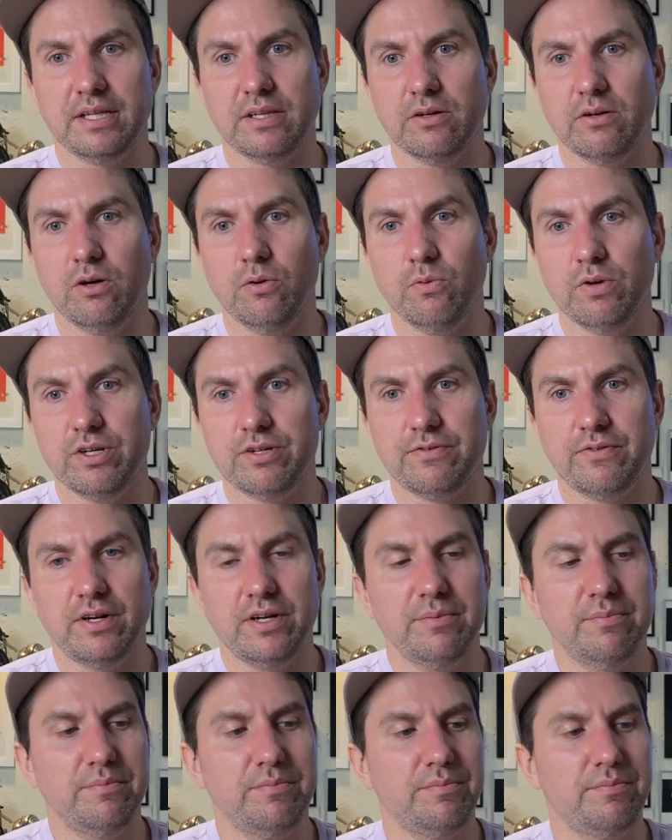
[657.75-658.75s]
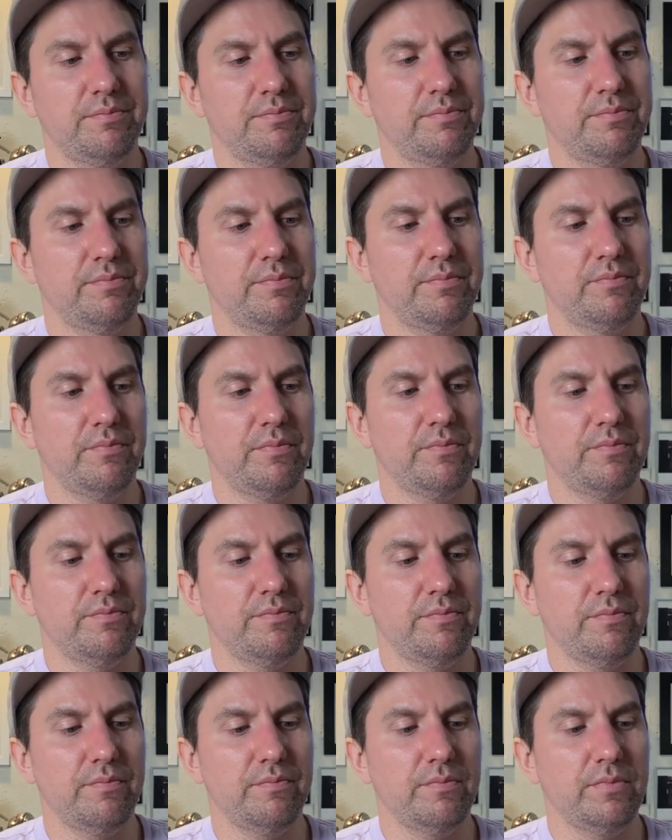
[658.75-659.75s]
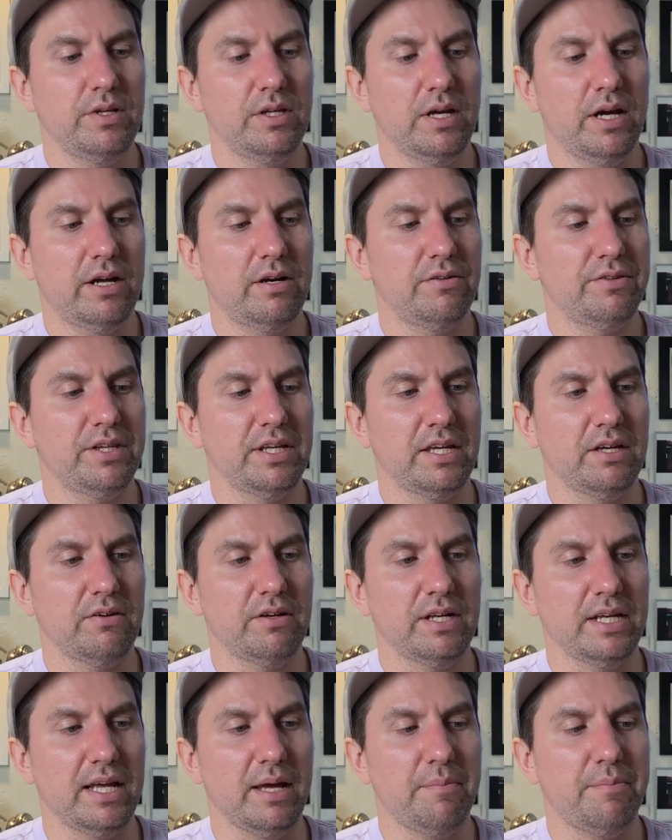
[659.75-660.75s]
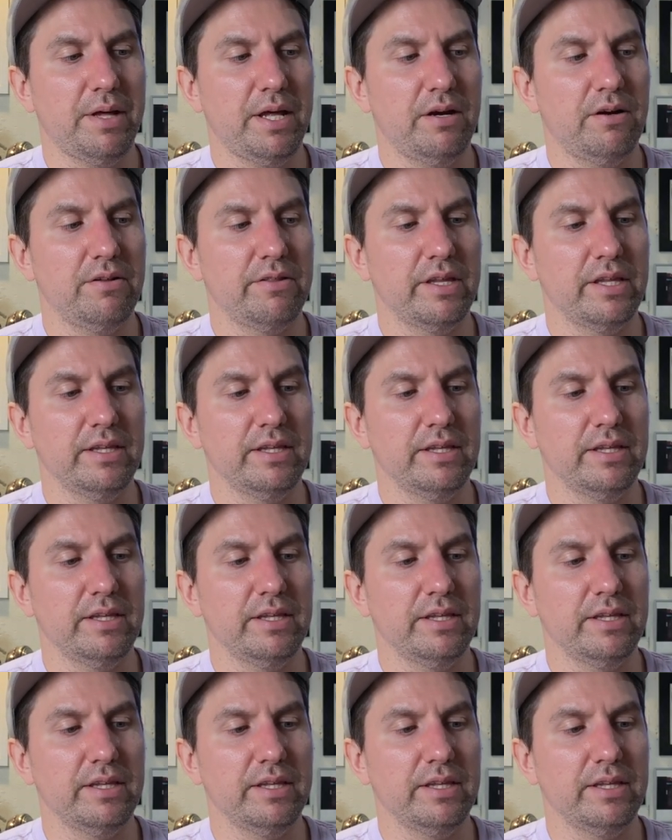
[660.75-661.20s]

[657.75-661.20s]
a Wish frame, I don't think you can get better than